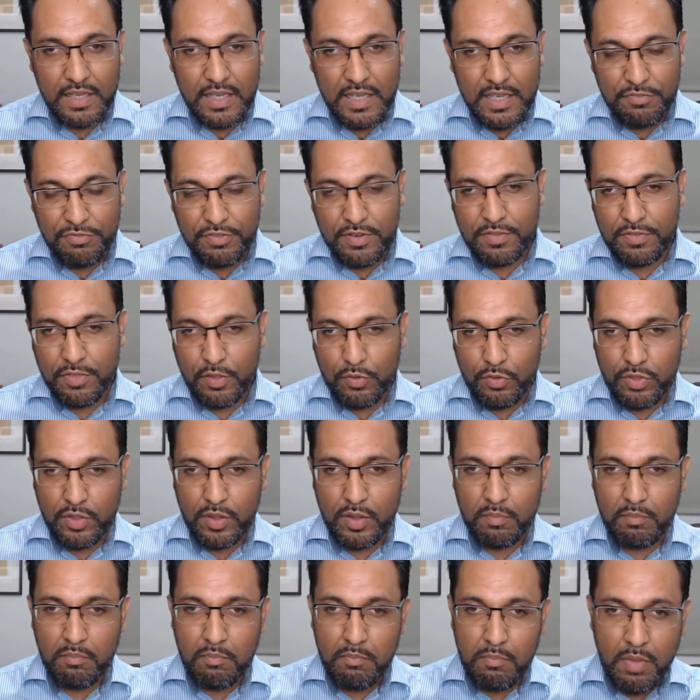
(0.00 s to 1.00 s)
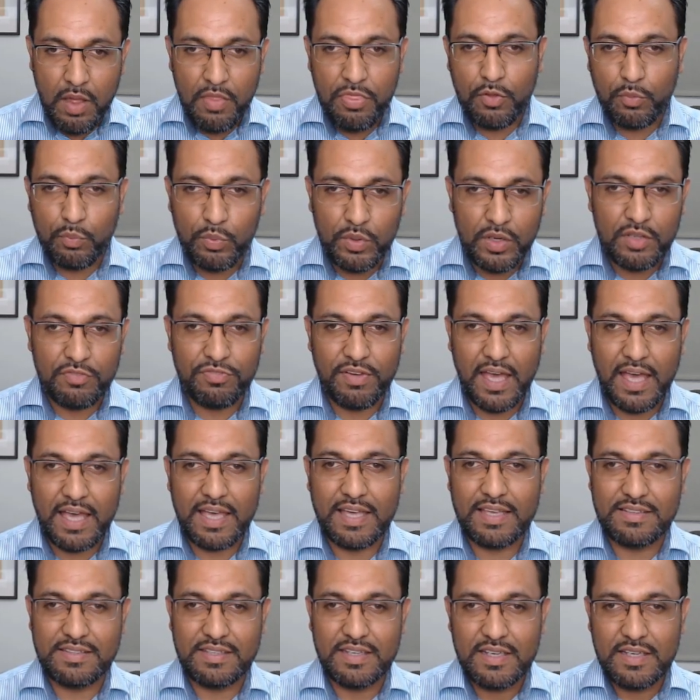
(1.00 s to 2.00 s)
even though the mother will have
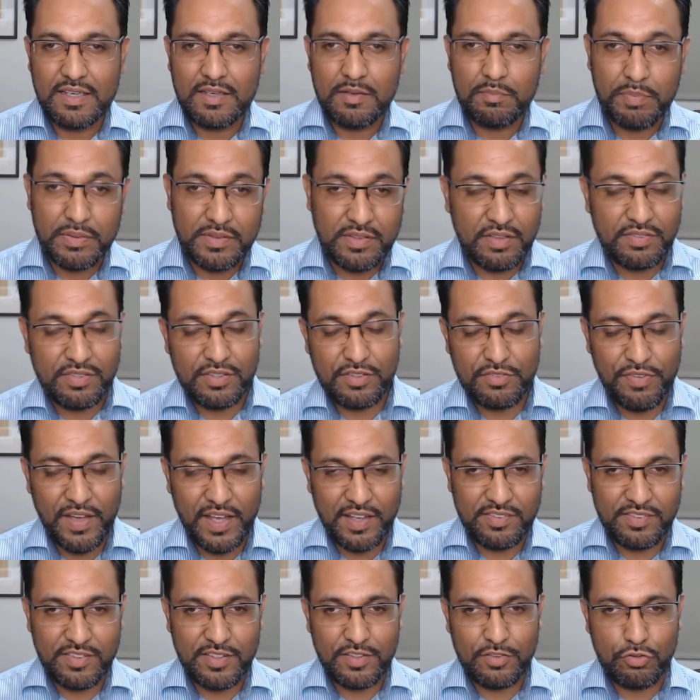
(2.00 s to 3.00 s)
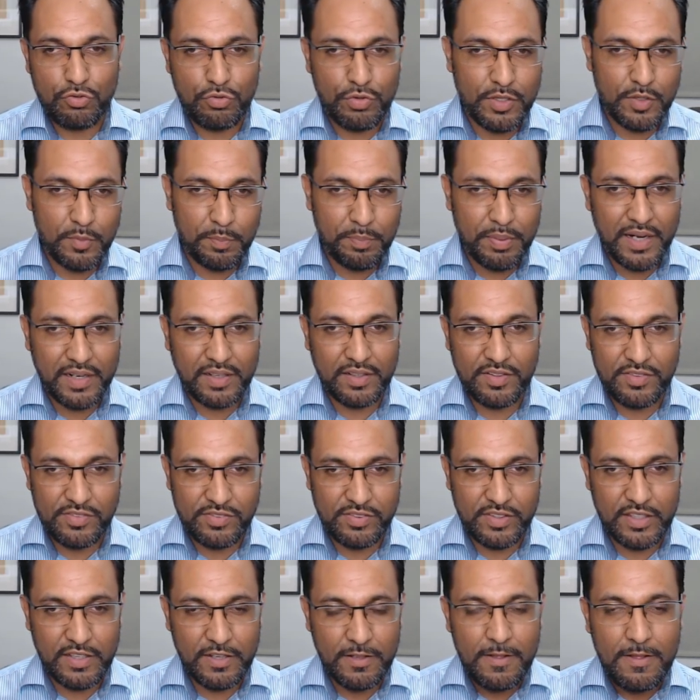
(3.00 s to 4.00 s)
had pertussis vaccine during the
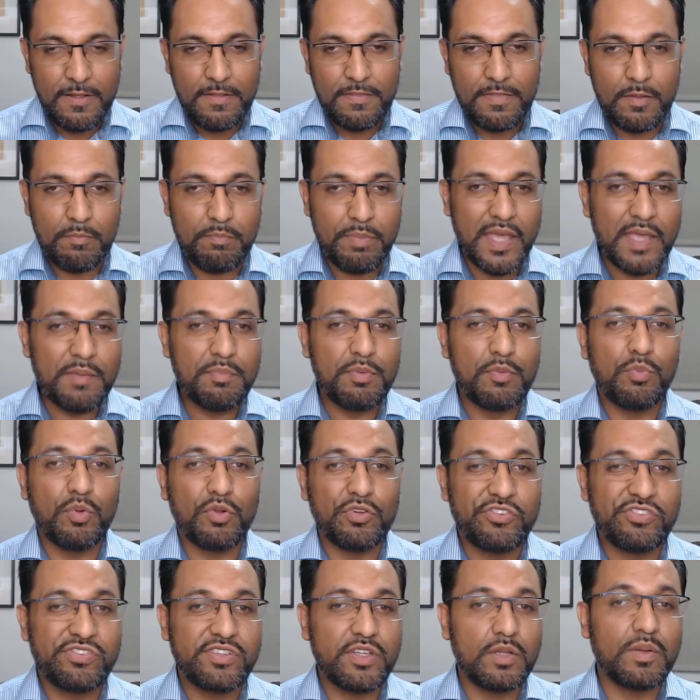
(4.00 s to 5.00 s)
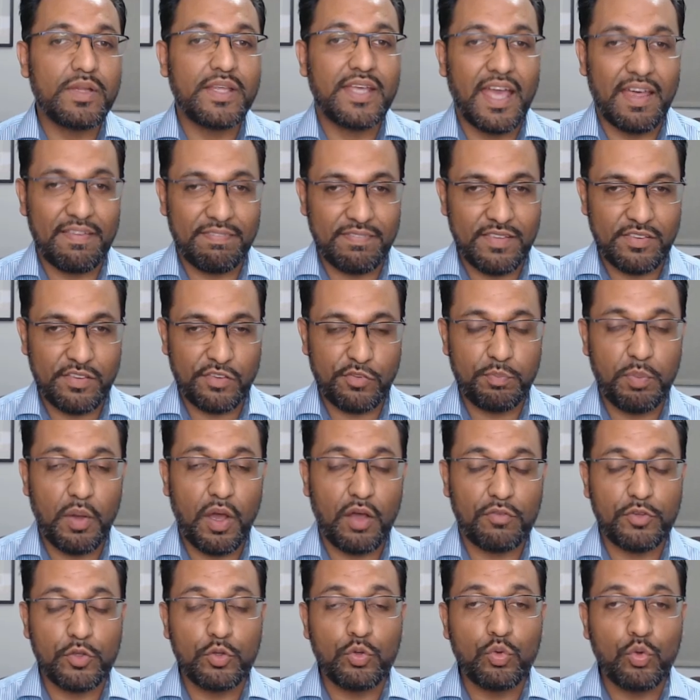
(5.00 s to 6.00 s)
pregnancy, the baby will still get this as
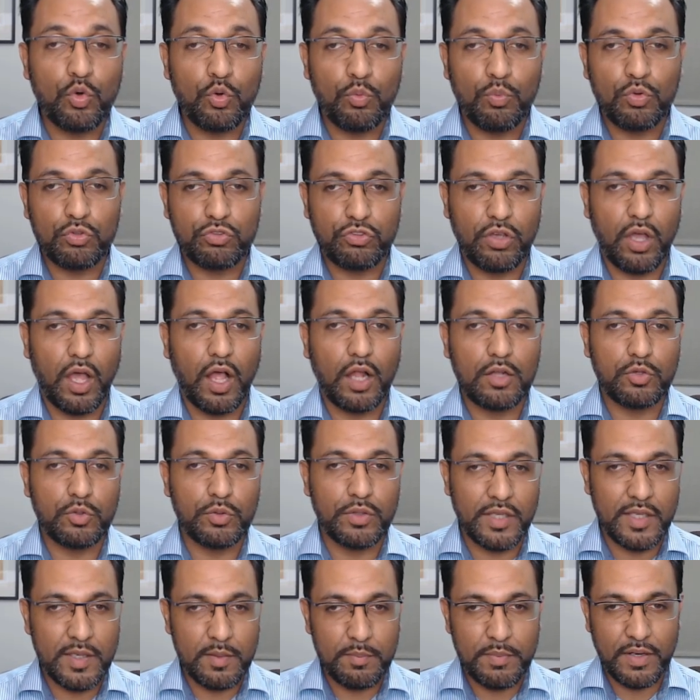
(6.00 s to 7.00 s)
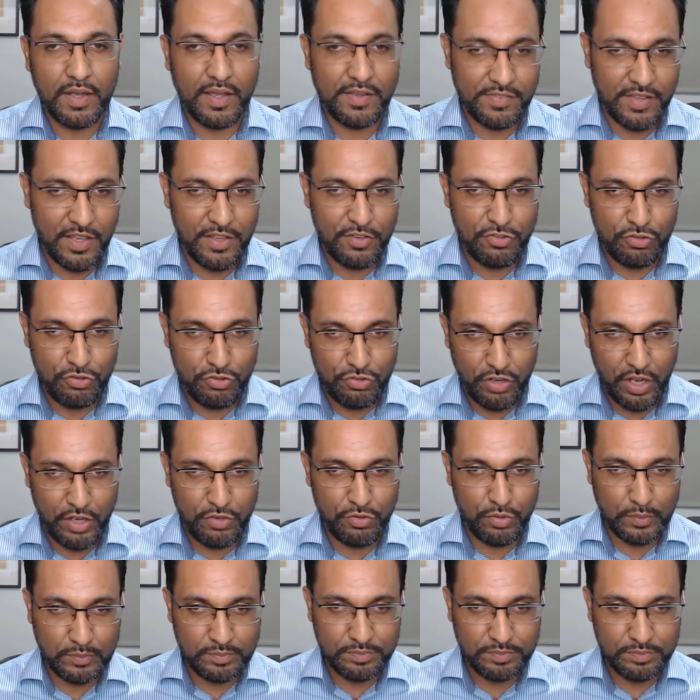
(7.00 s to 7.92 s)
part of the normal childhood immunization schedule.